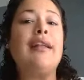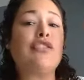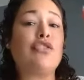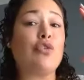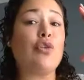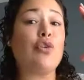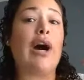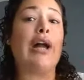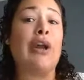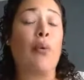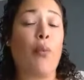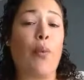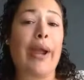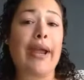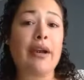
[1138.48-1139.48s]
to an
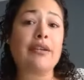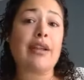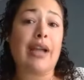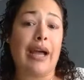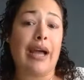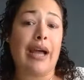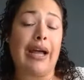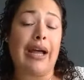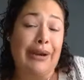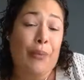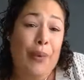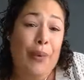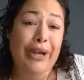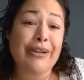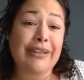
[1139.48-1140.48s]

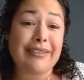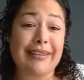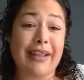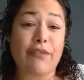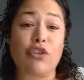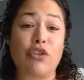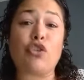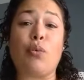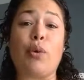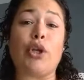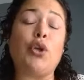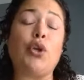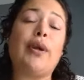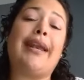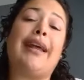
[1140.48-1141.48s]
awareness level to where you can